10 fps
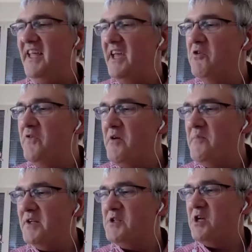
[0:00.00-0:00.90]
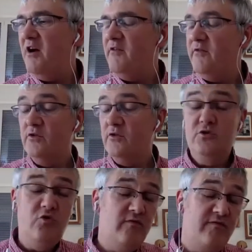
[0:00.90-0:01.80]
Thank you very much for
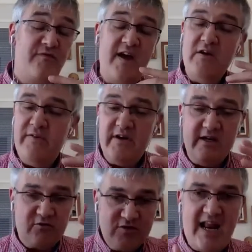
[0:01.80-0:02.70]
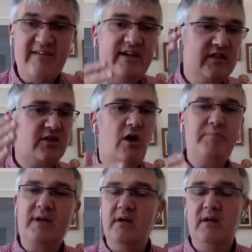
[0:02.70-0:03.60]
two very, very relevant,
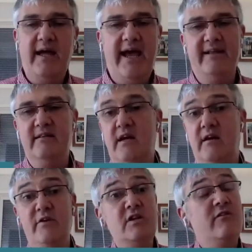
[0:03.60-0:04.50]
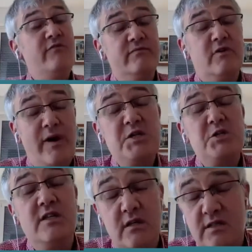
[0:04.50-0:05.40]
topical, and very
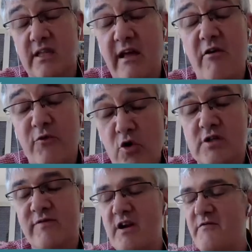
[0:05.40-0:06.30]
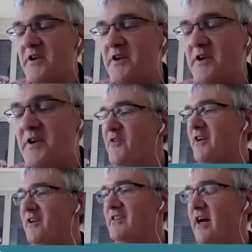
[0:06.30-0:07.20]
questions that are, of course, very, very
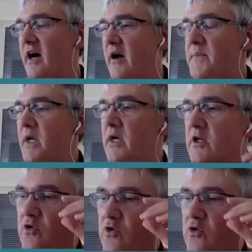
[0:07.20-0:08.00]
difficult to